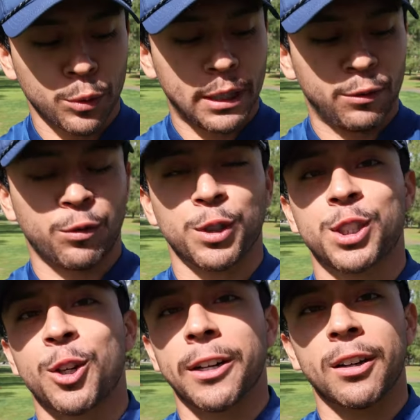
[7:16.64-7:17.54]
when I
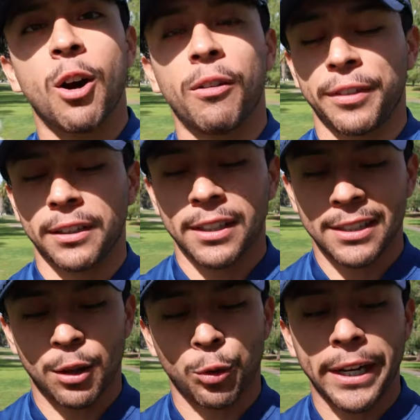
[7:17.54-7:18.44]
first started golfing.
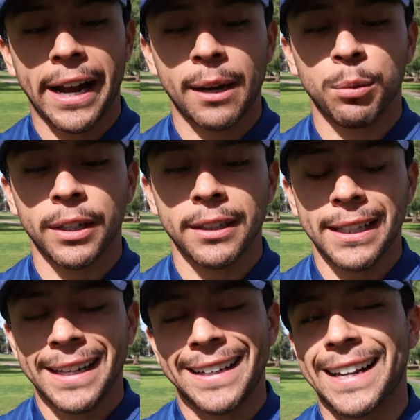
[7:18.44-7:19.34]
It's a 3 hybrid,
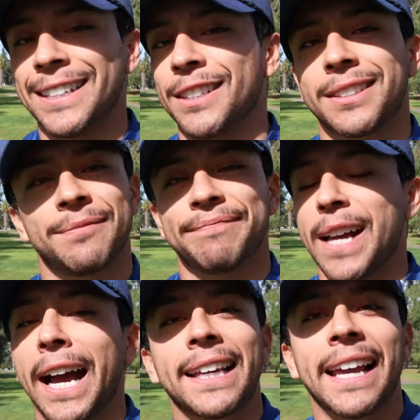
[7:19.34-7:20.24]
and
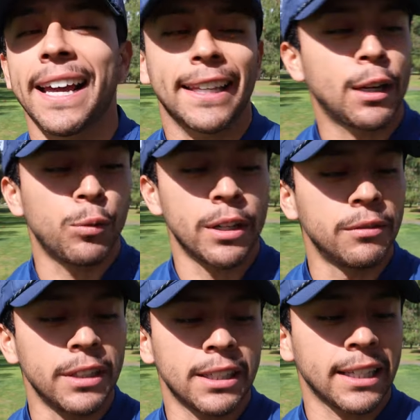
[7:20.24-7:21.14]
I can't get rid of it.